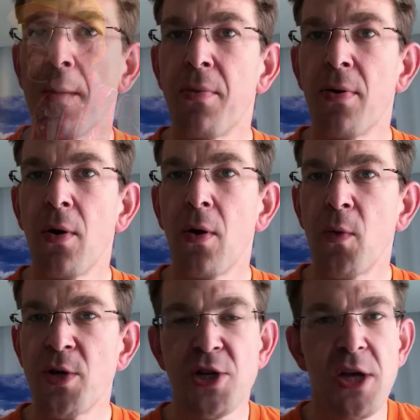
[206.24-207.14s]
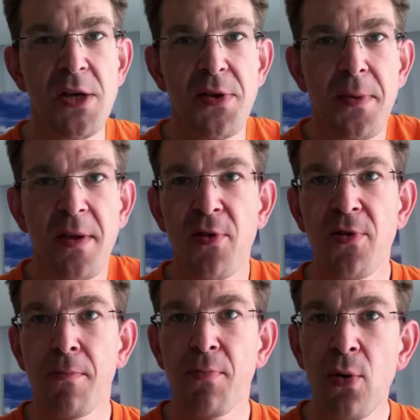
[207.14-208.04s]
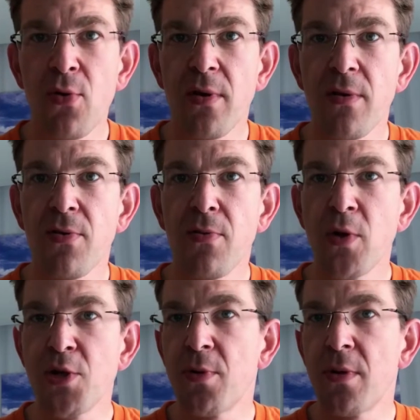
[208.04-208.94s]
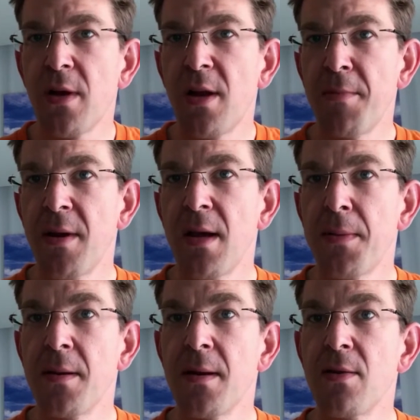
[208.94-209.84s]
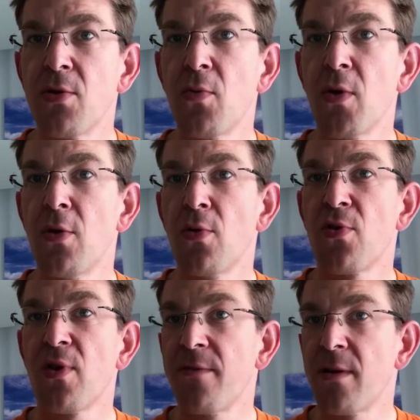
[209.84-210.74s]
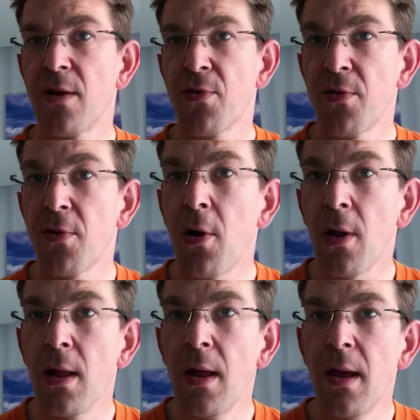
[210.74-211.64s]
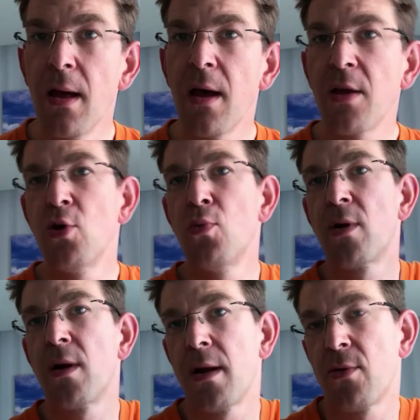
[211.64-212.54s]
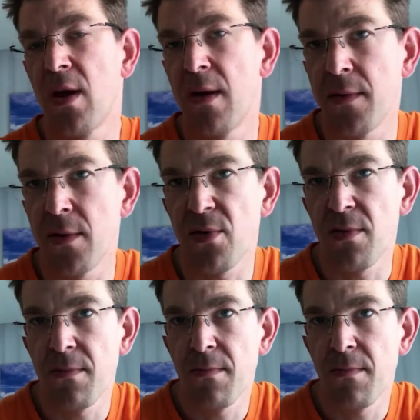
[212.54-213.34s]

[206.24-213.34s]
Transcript: up which changes the existing process, which would eliminate the need to use safety glasses at all. And who wouldn't like to have this?